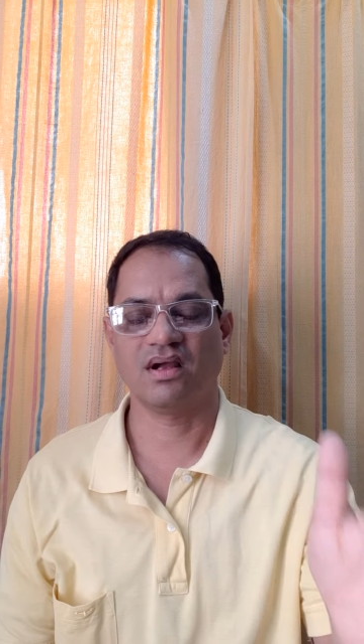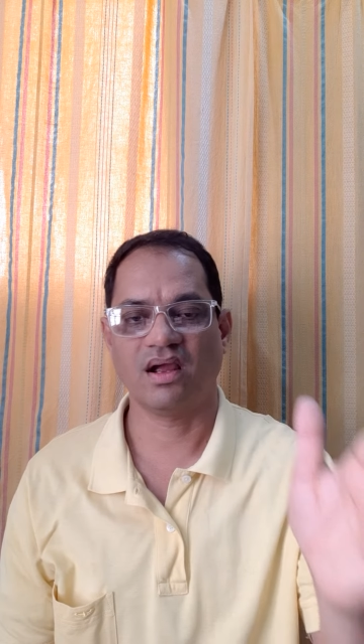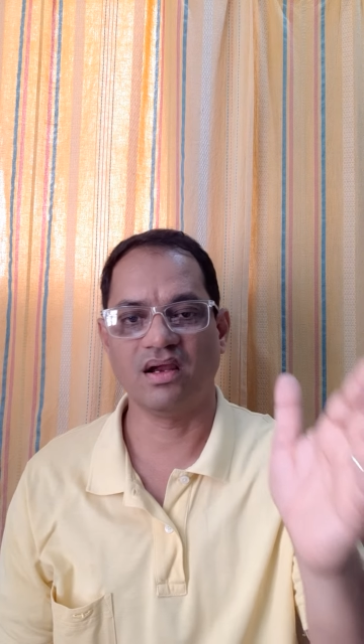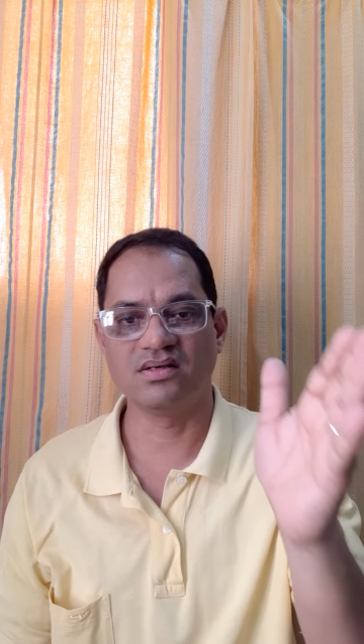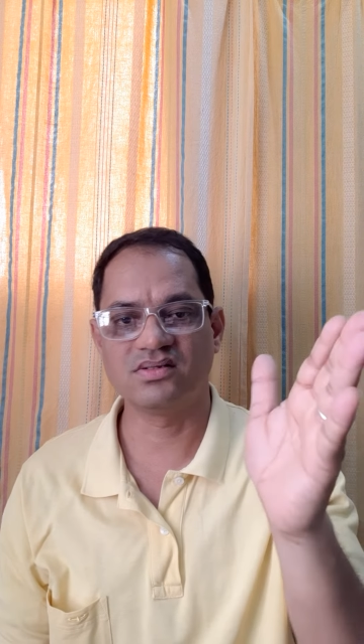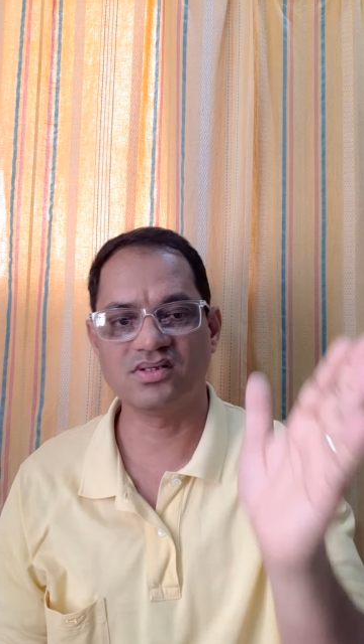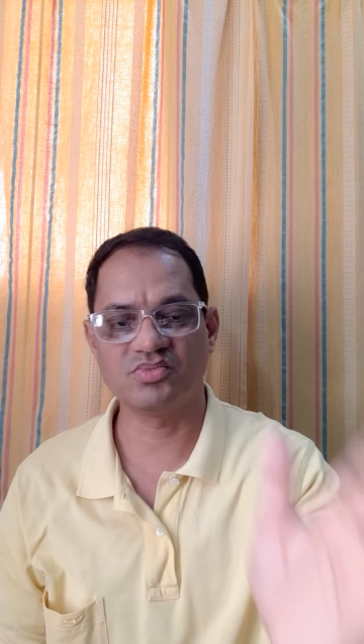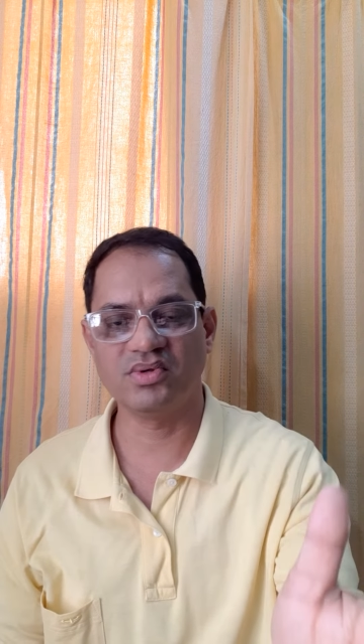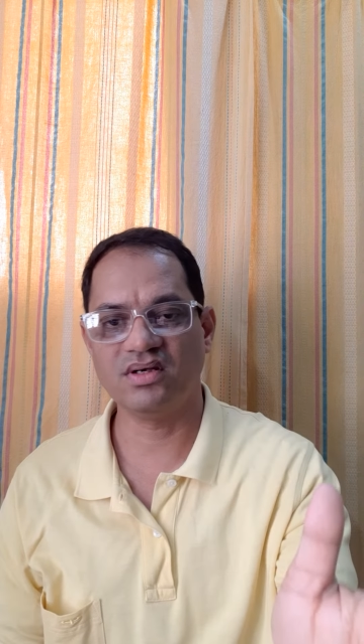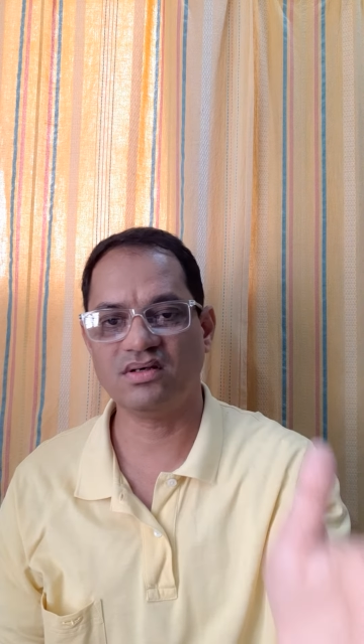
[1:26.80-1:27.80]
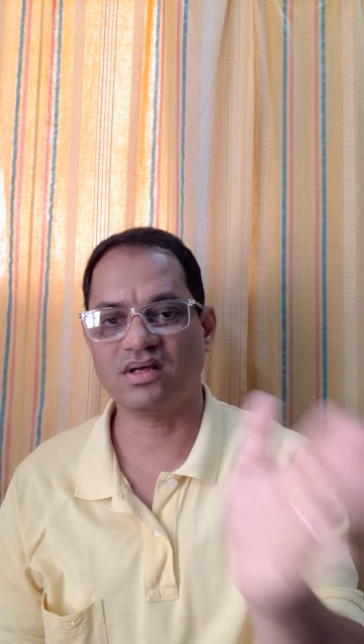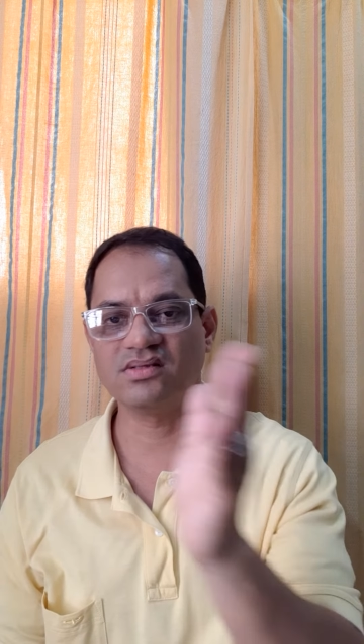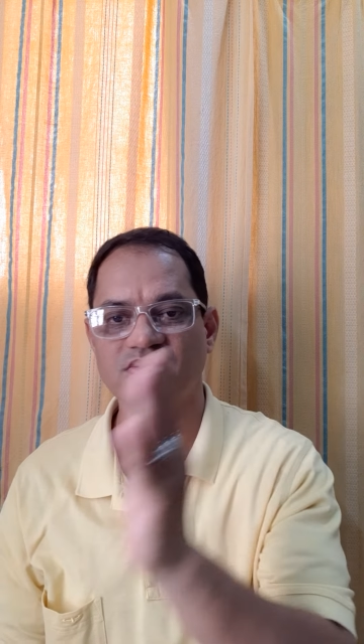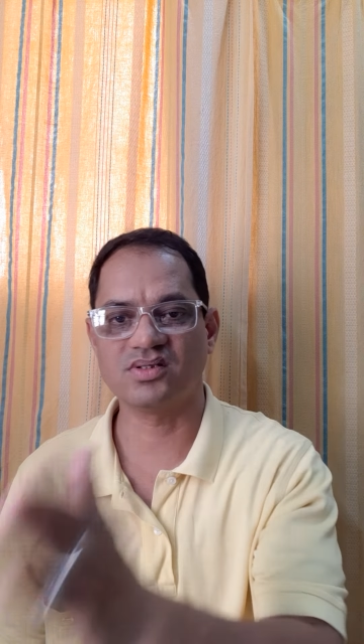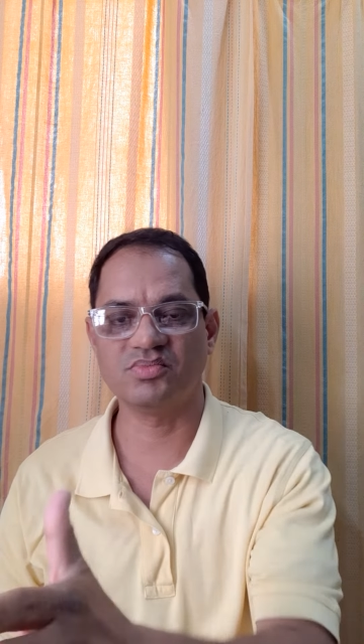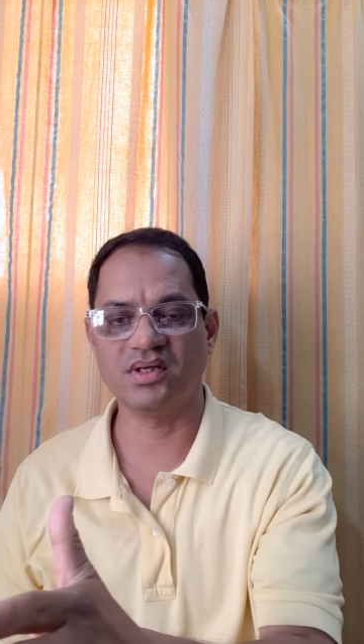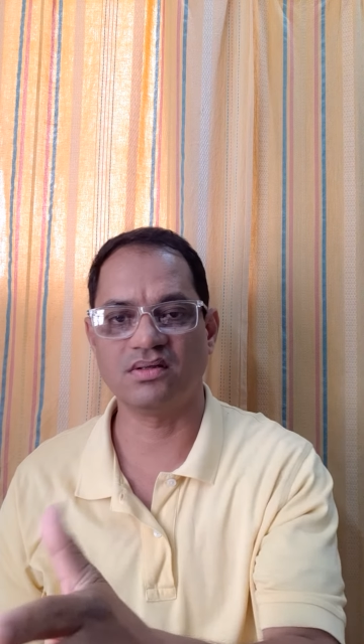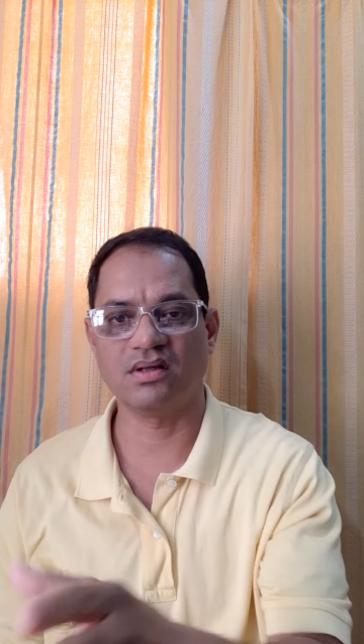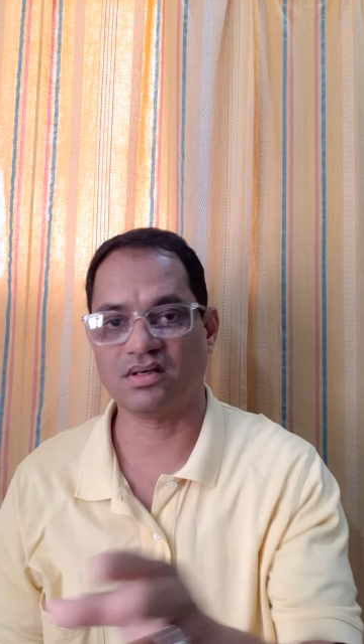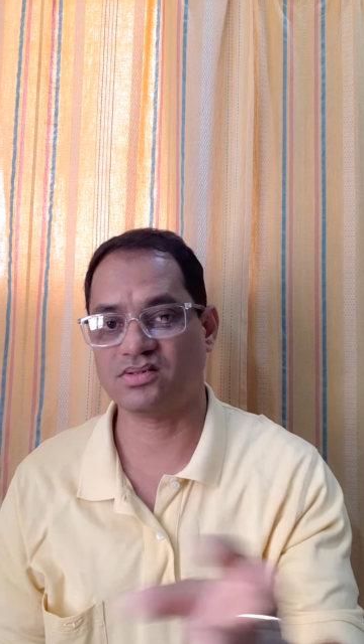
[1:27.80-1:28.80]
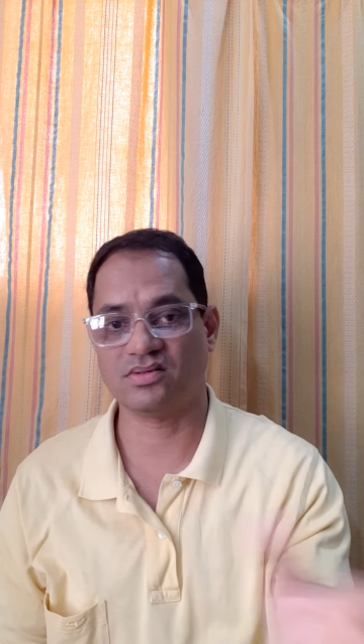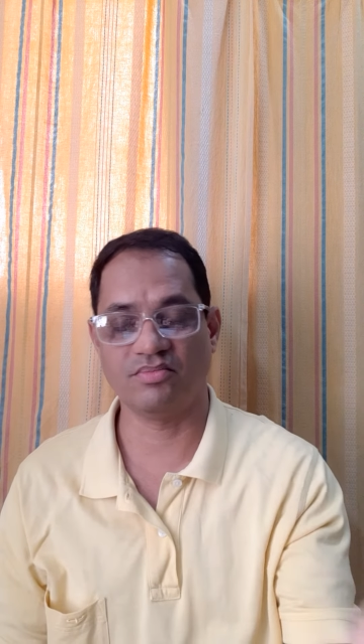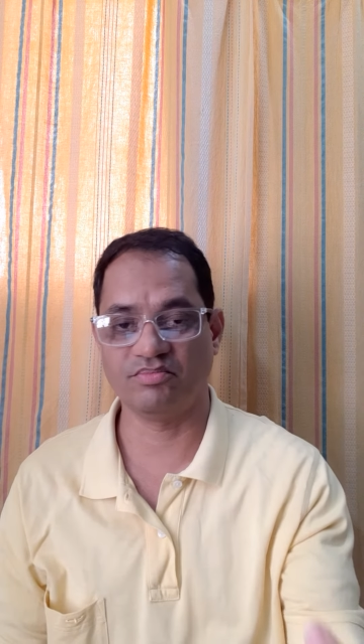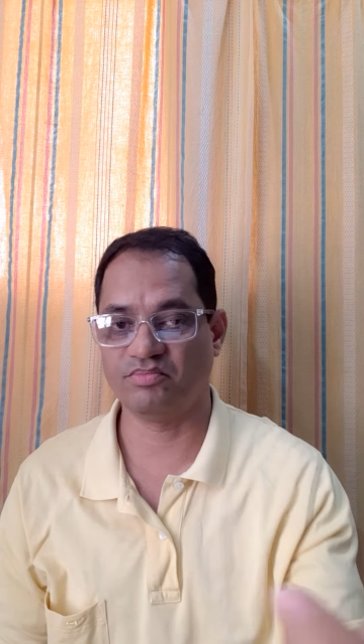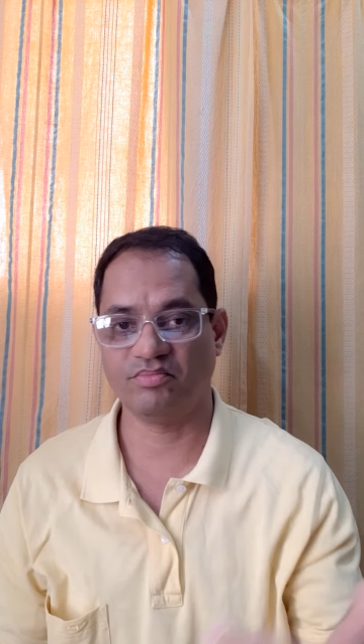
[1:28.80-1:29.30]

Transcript: Heads is me, tails is me. There are some